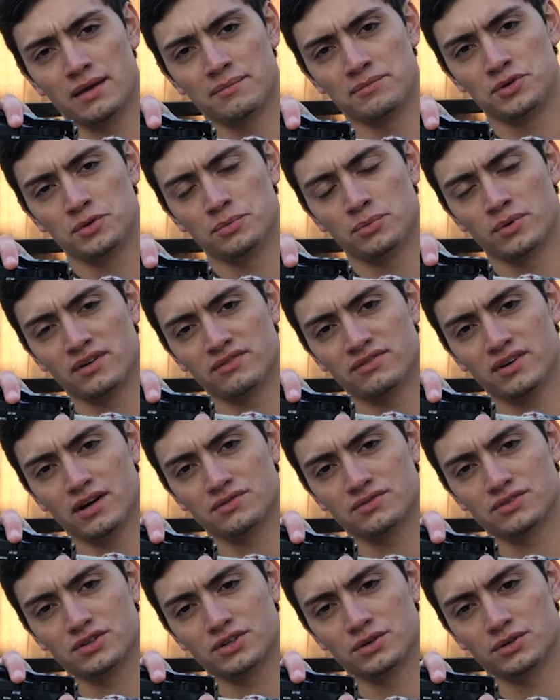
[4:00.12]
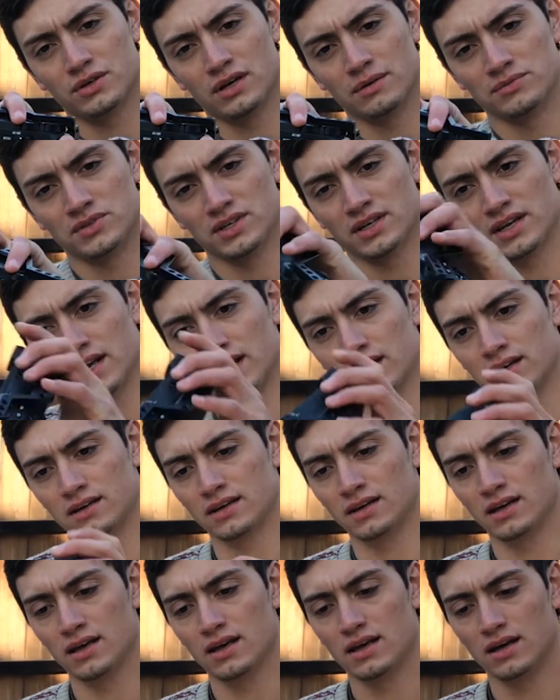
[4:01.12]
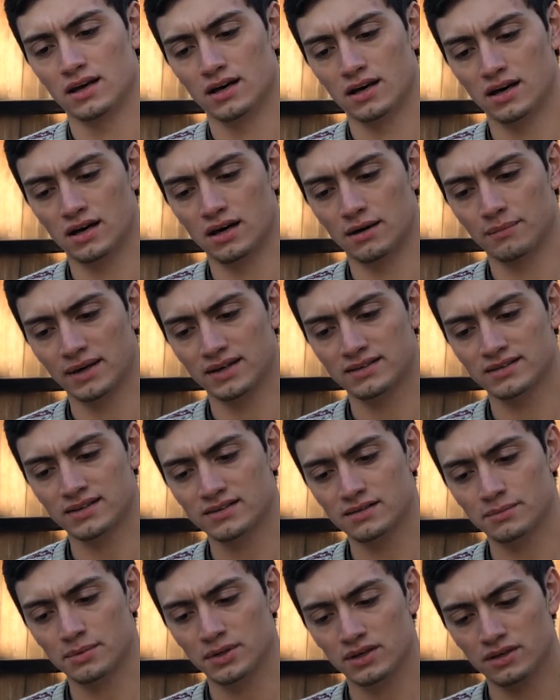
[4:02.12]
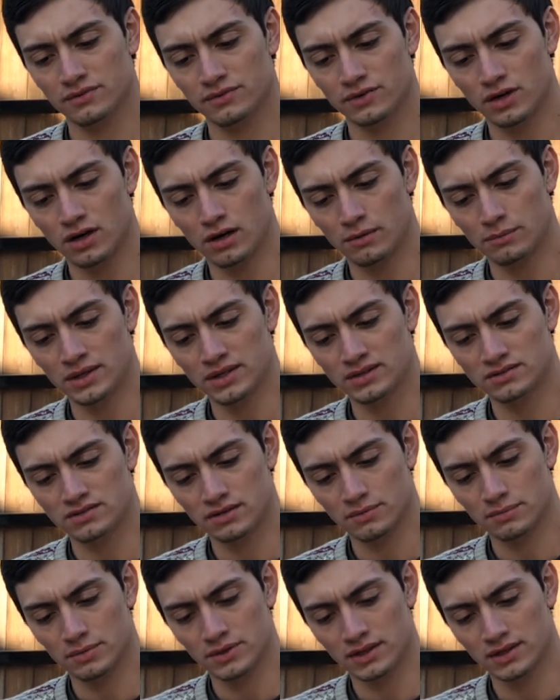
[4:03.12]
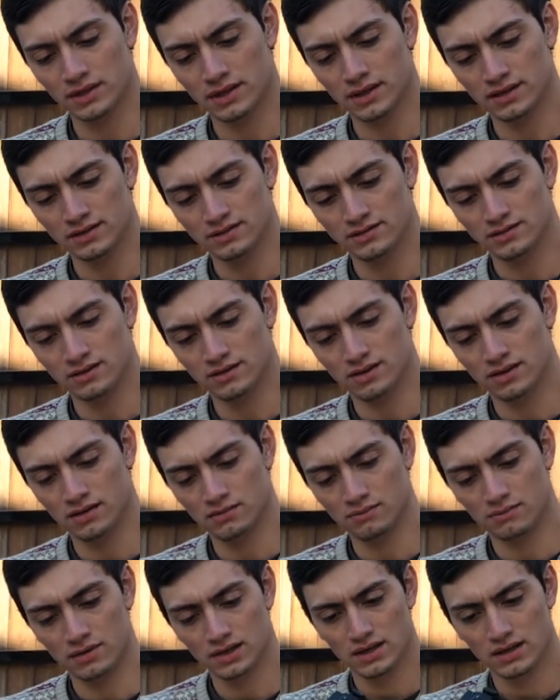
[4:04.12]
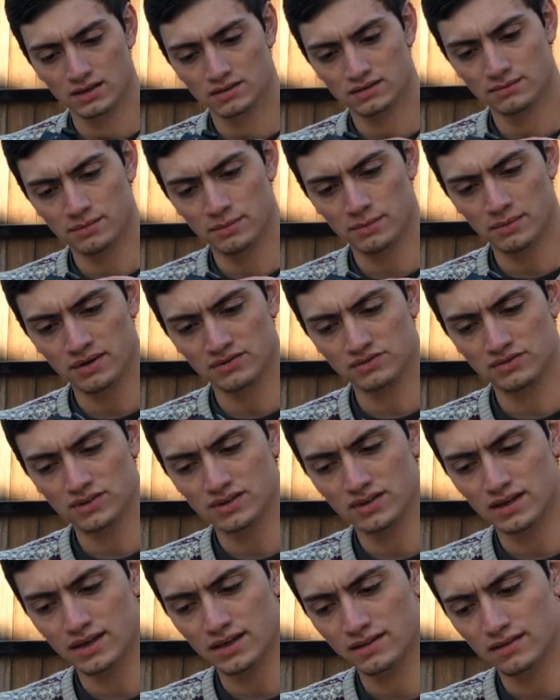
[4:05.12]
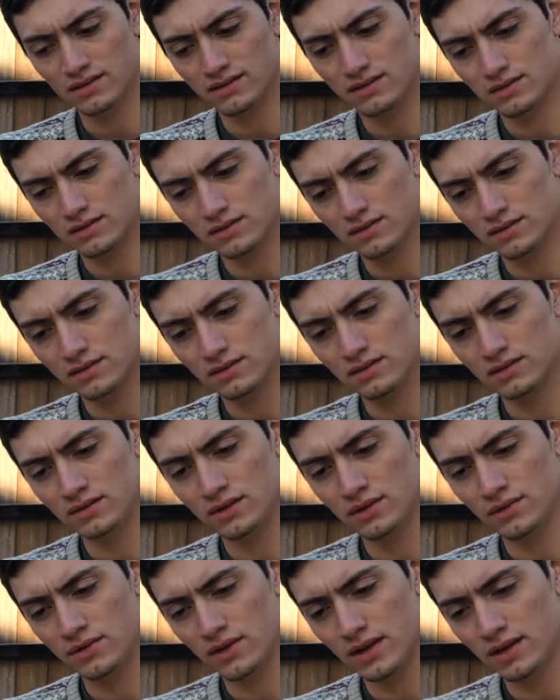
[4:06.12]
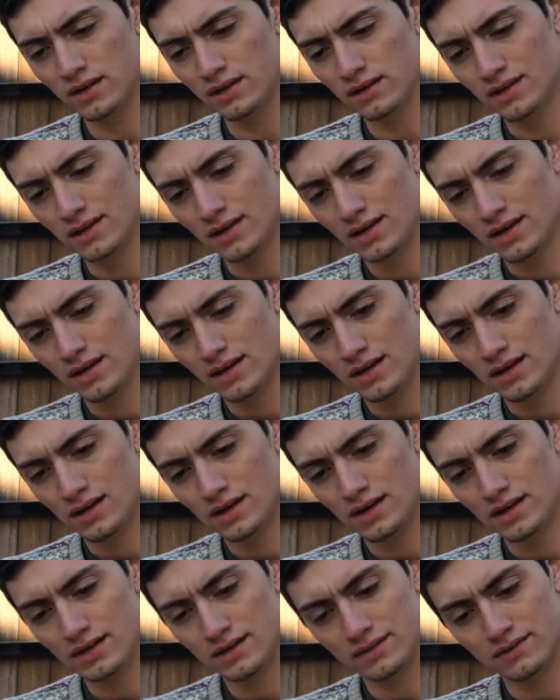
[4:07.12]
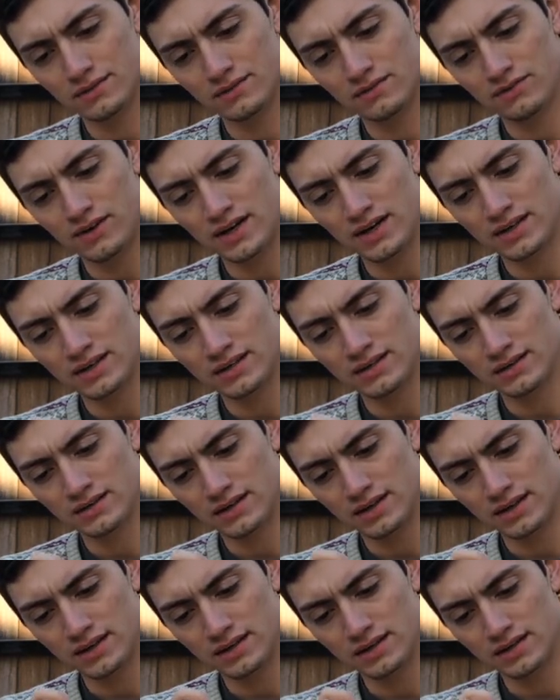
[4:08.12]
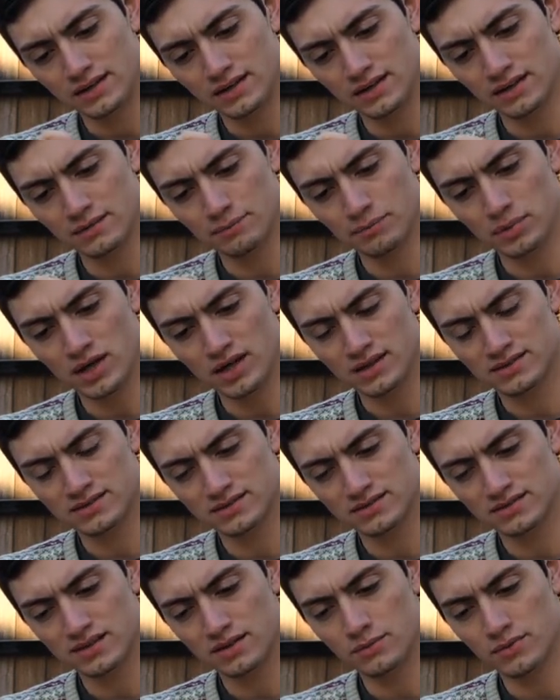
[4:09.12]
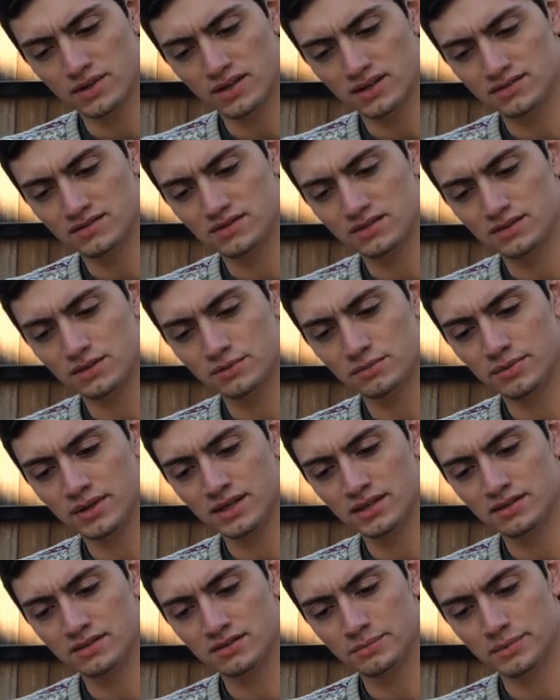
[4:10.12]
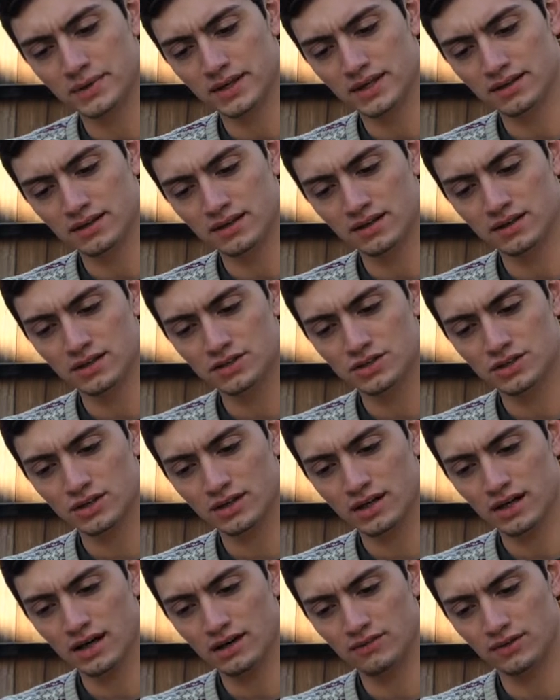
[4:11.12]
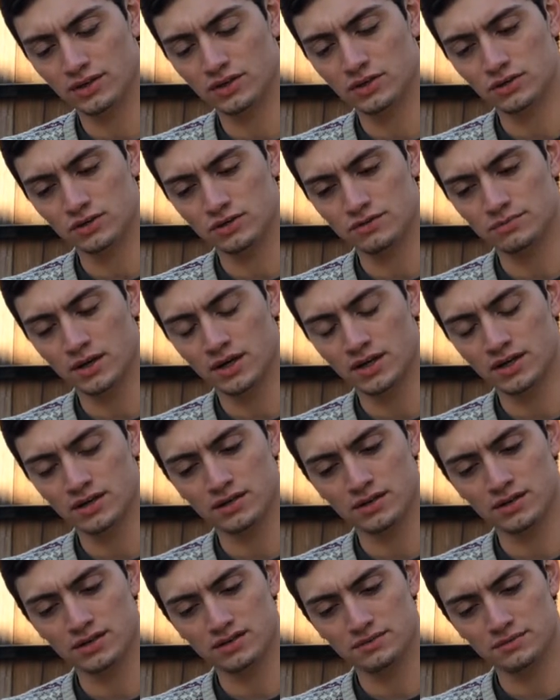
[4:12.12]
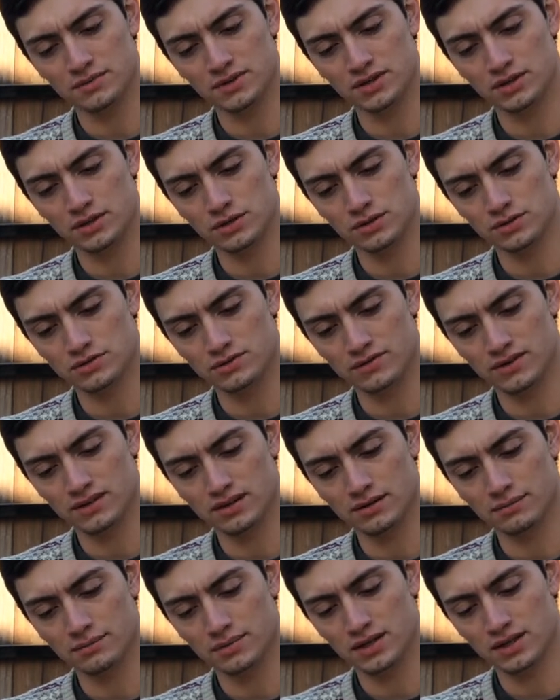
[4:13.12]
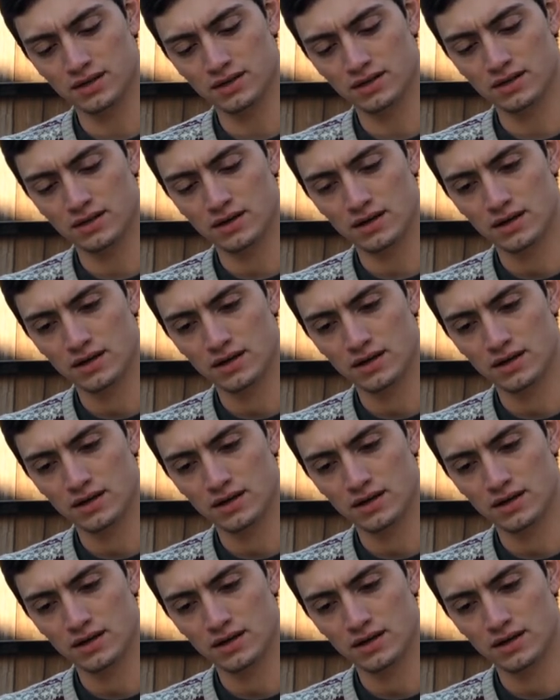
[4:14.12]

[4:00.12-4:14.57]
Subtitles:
M2.5 screw comes in handy. Accessibility for all buttons are pretty nice. Some people have said that, you know, they find that it blocks the C1 and C2 buttons, but unless you're going to have a huge monitor or something huge rigged up here,